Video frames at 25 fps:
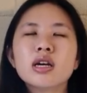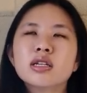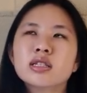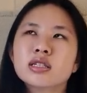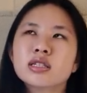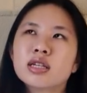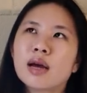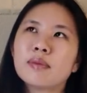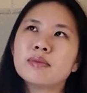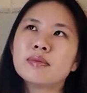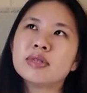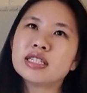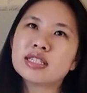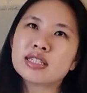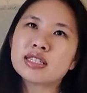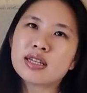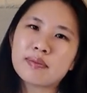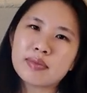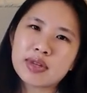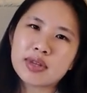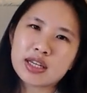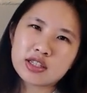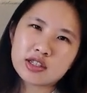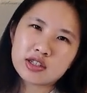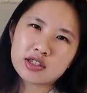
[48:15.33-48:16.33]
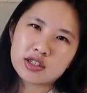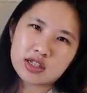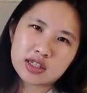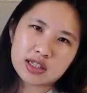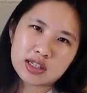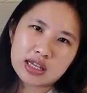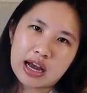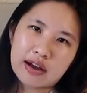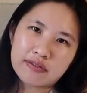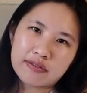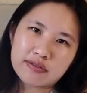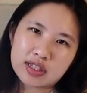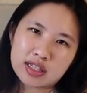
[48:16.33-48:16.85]
I mean, some things you just
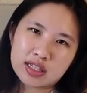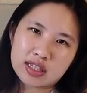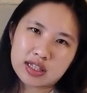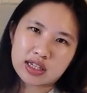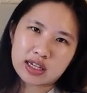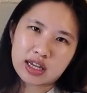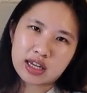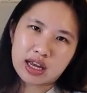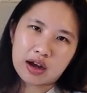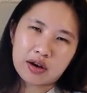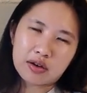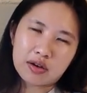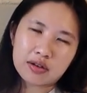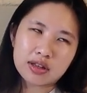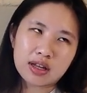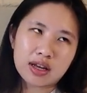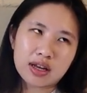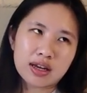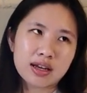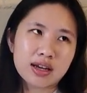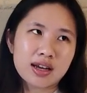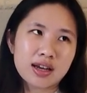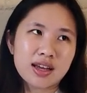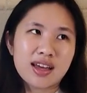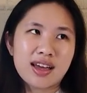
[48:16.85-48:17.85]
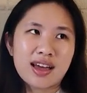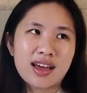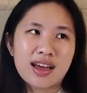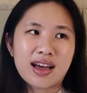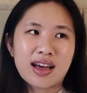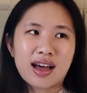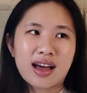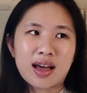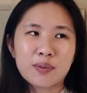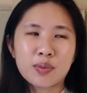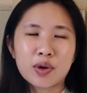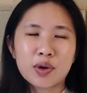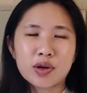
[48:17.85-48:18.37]
have to stick out. Like,
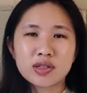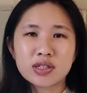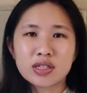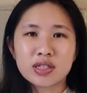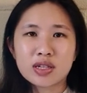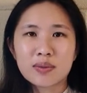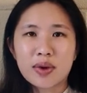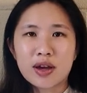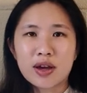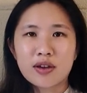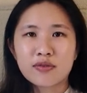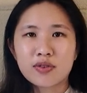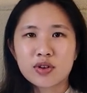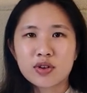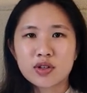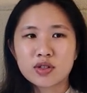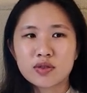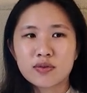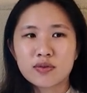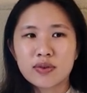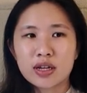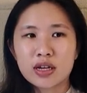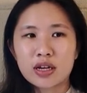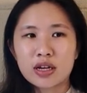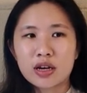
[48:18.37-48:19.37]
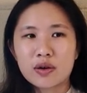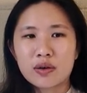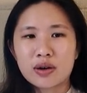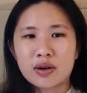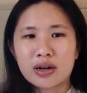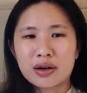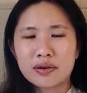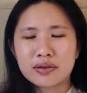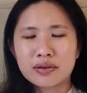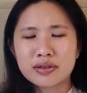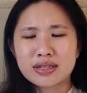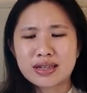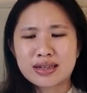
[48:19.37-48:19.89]
I posted my first video and I
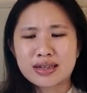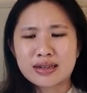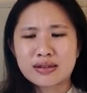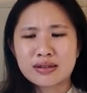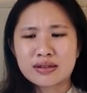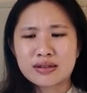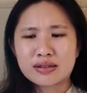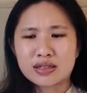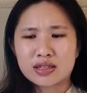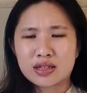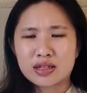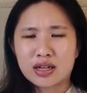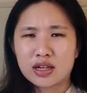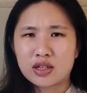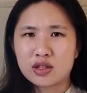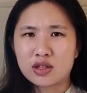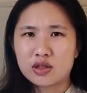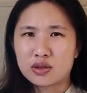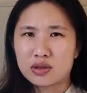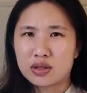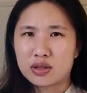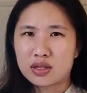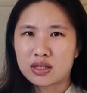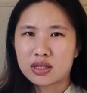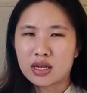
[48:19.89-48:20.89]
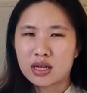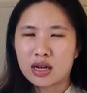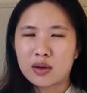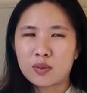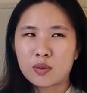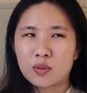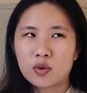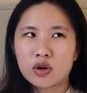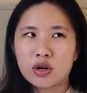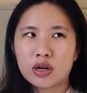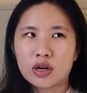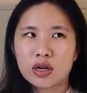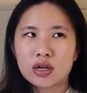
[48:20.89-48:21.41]
was like, oh, should I do this
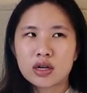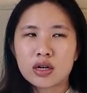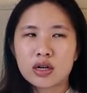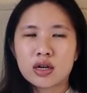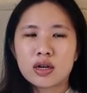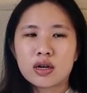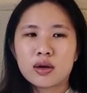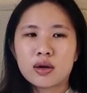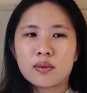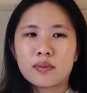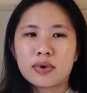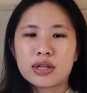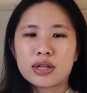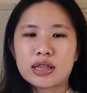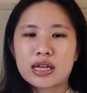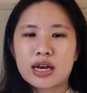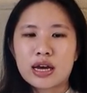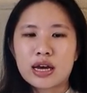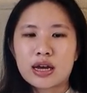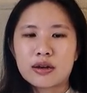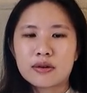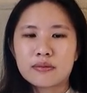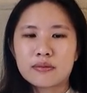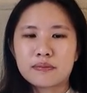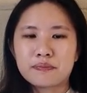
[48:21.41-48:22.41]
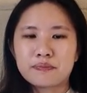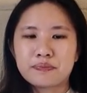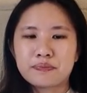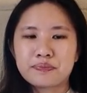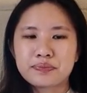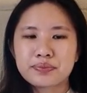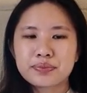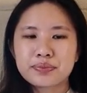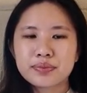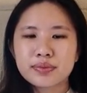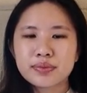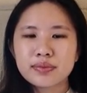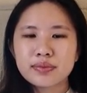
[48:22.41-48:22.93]
anymore? But then
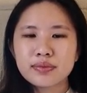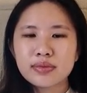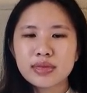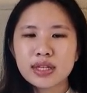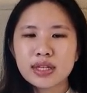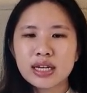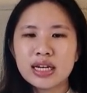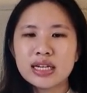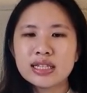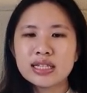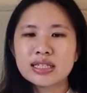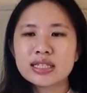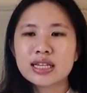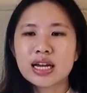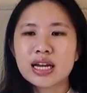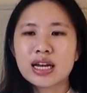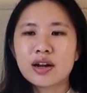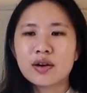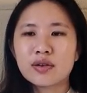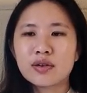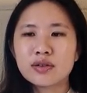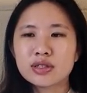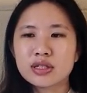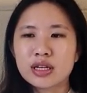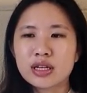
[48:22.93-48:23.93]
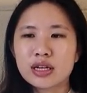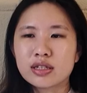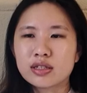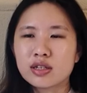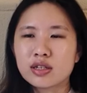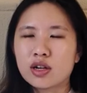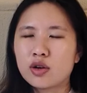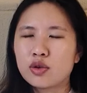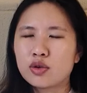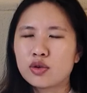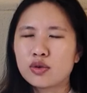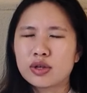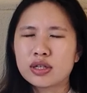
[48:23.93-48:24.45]
instead, I was like,
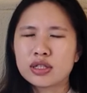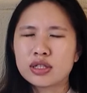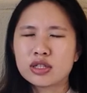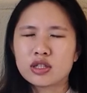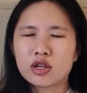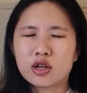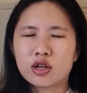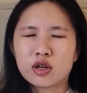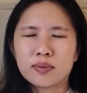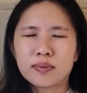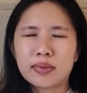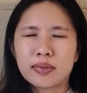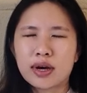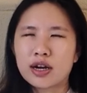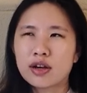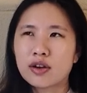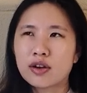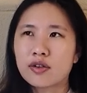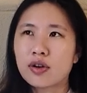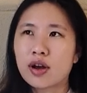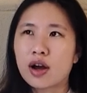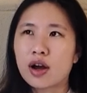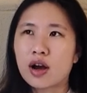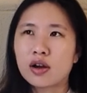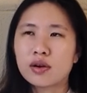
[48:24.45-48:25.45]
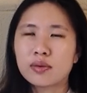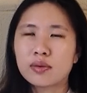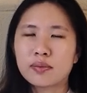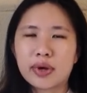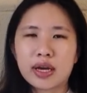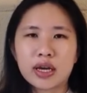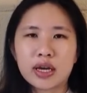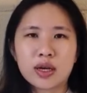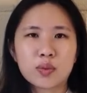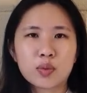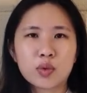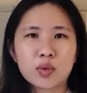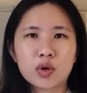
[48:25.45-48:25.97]
no, Quinn, turn back around,
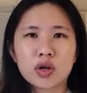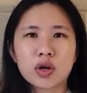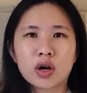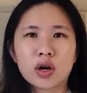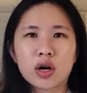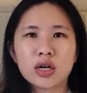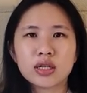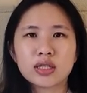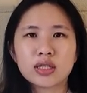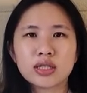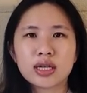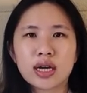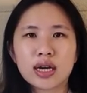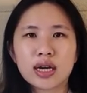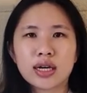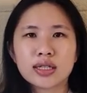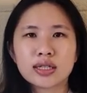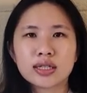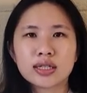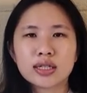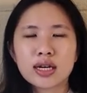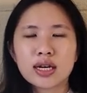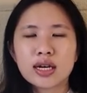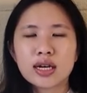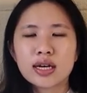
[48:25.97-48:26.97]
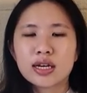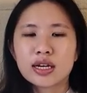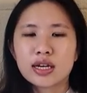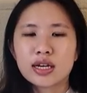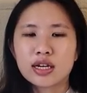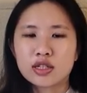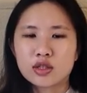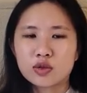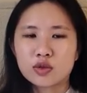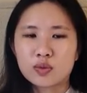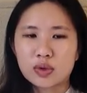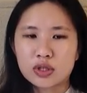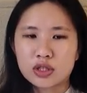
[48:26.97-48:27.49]
make more content.
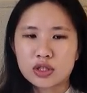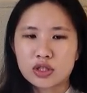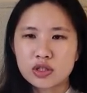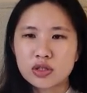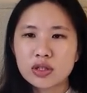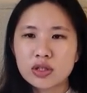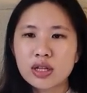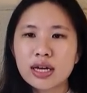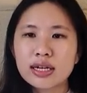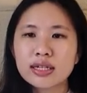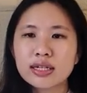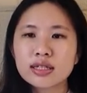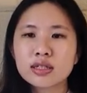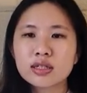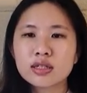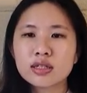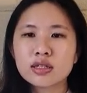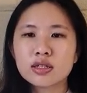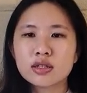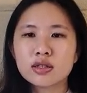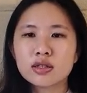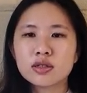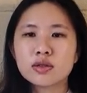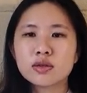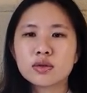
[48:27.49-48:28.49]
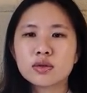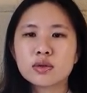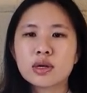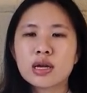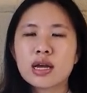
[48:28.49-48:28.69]
It's what you like to do